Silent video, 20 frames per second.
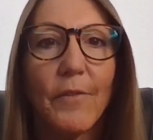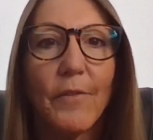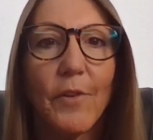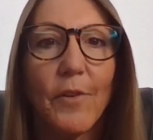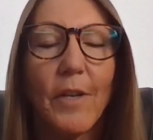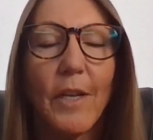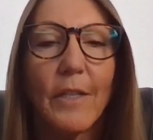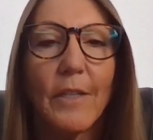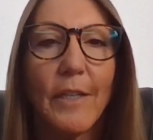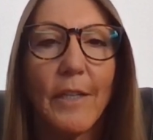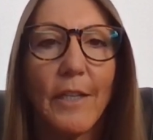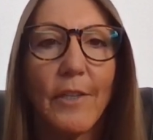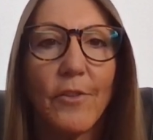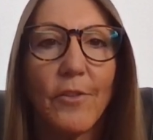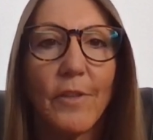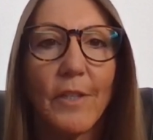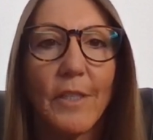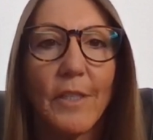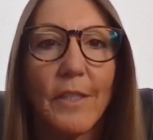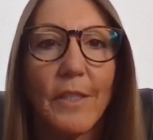They're not
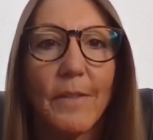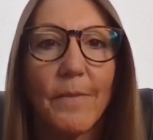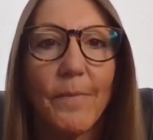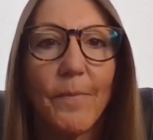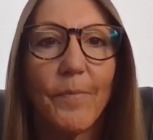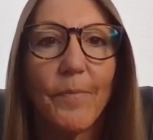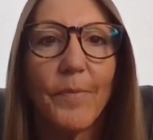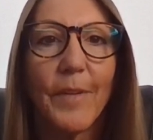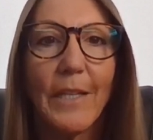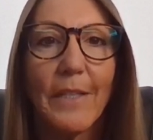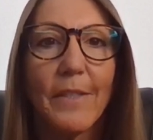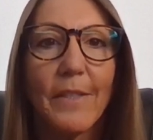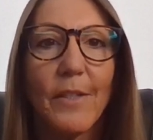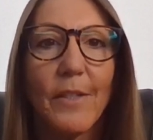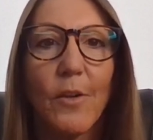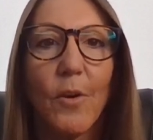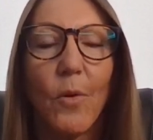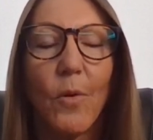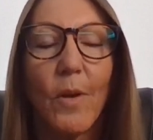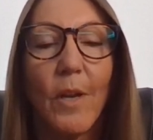dangerous. That's the
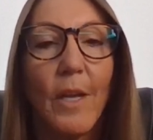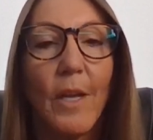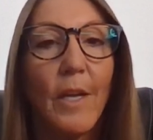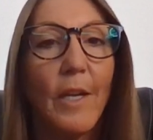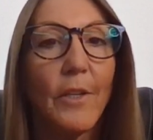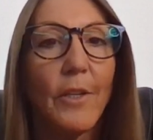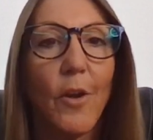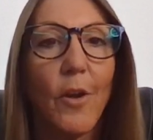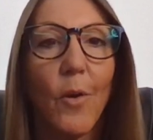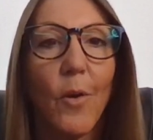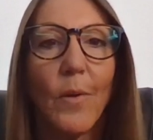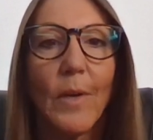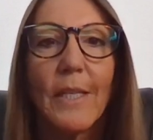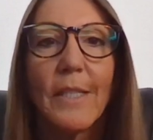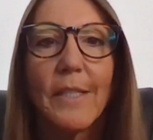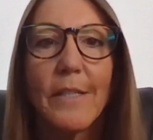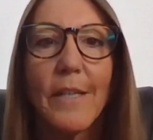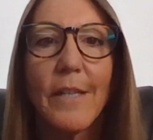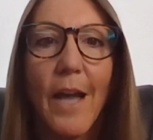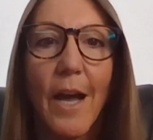goal. The goal
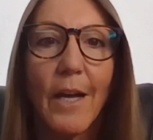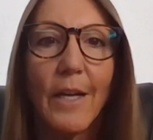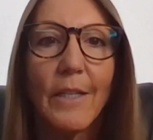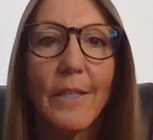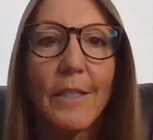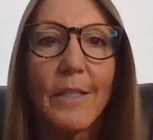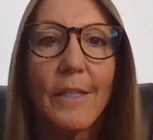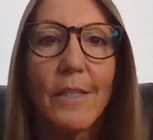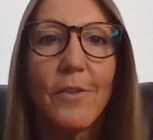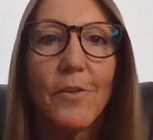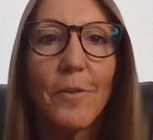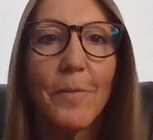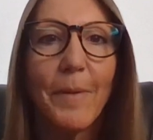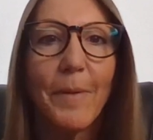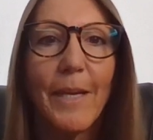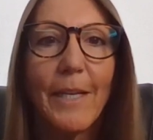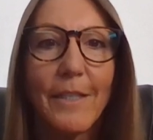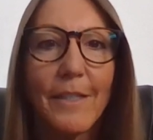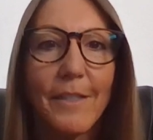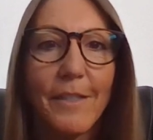is not to
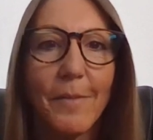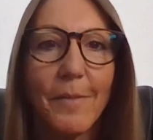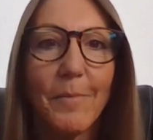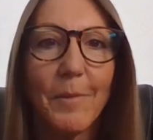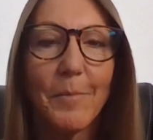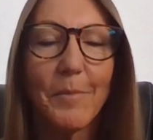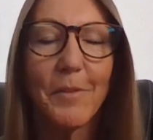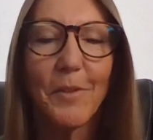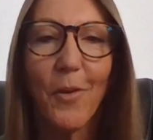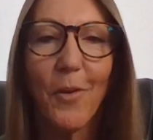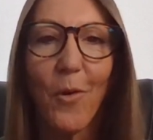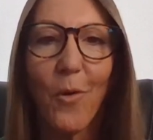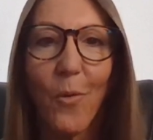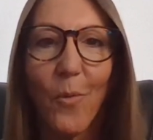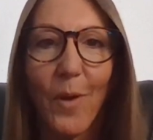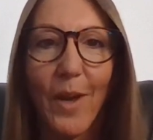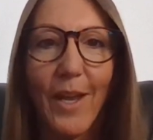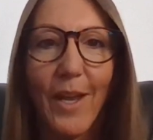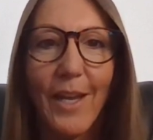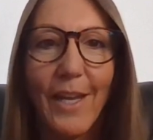make the symptoms go
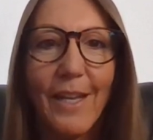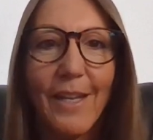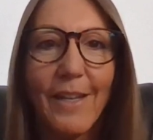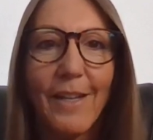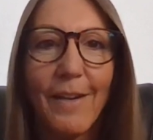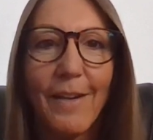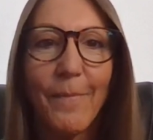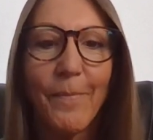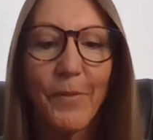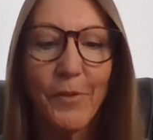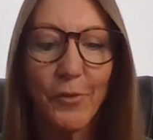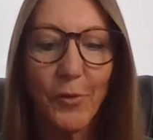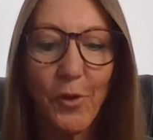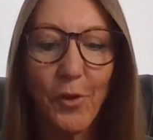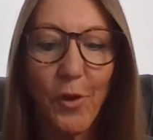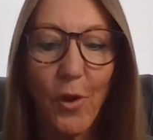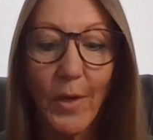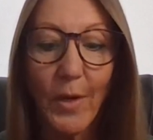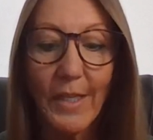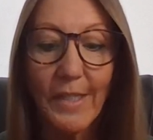away. So the
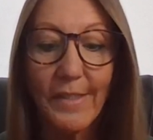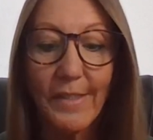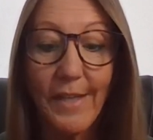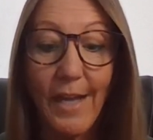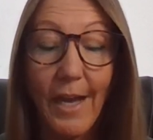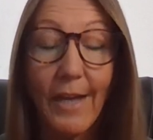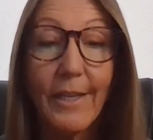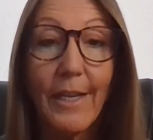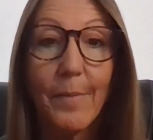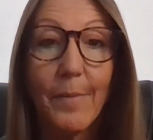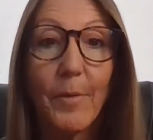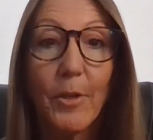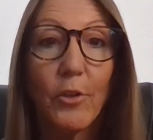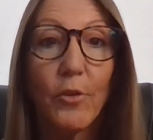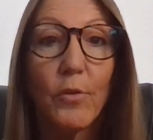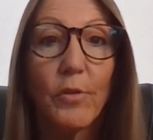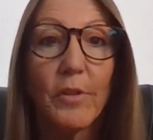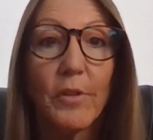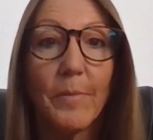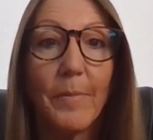goal is not, I'm going to
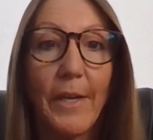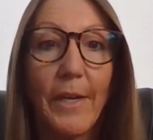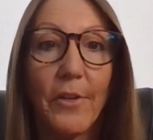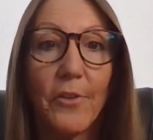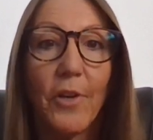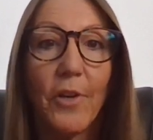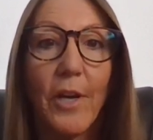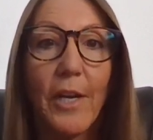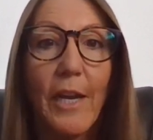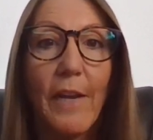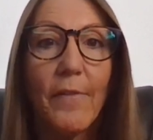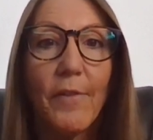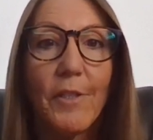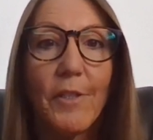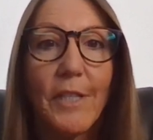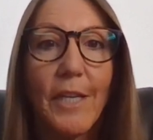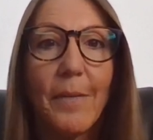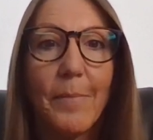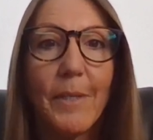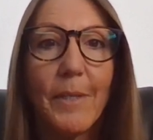do somatic tracking for
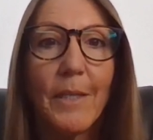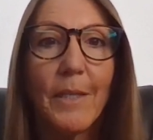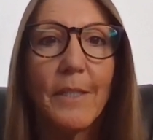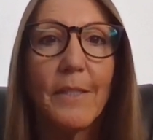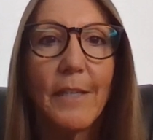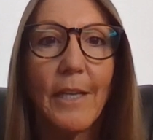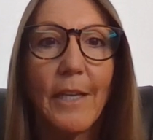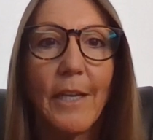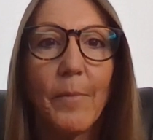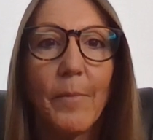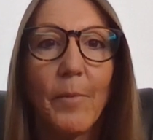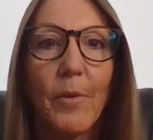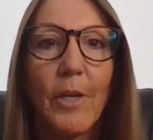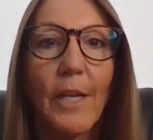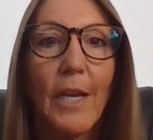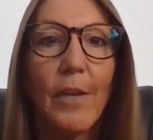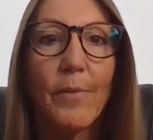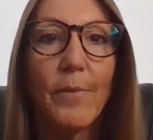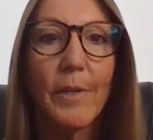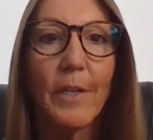10 minutes and I'm going to
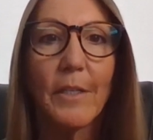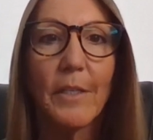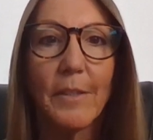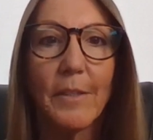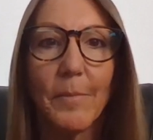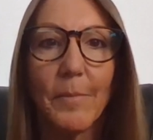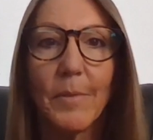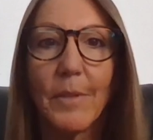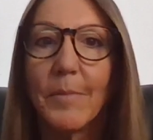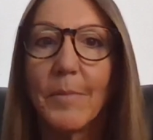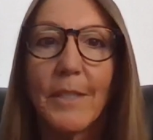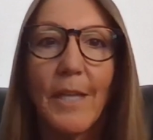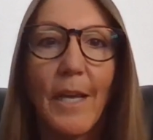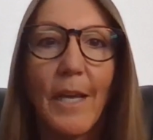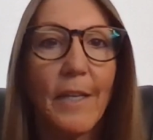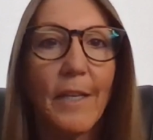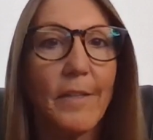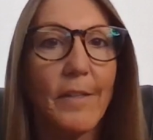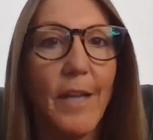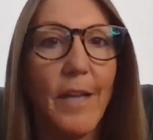get rid of the symptoms.
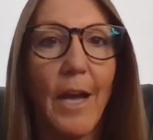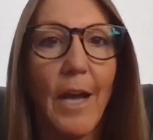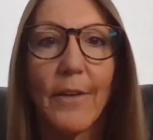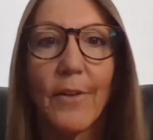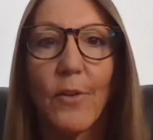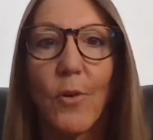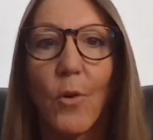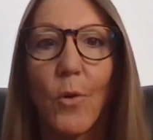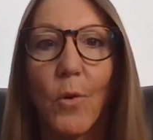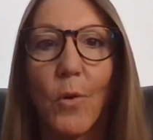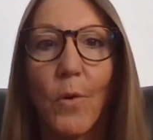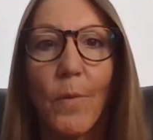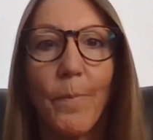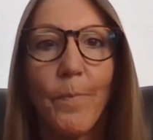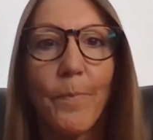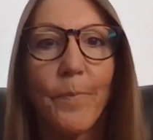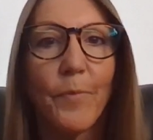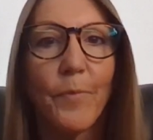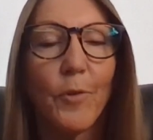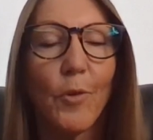That is not the goal.
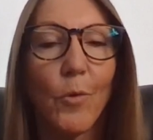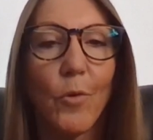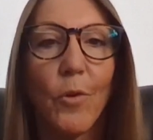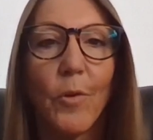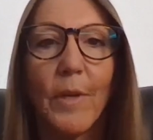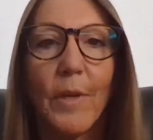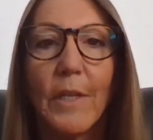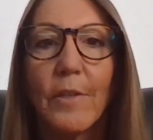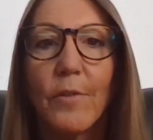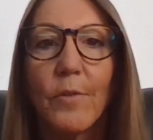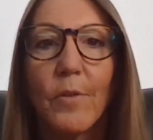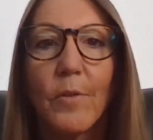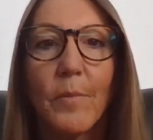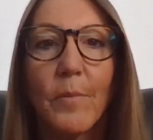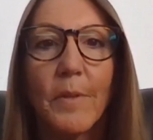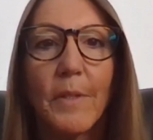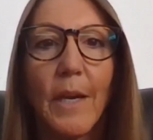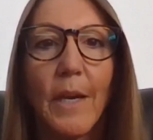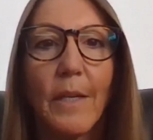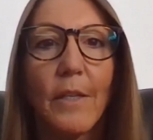Don't go into it
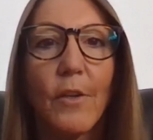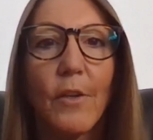with that.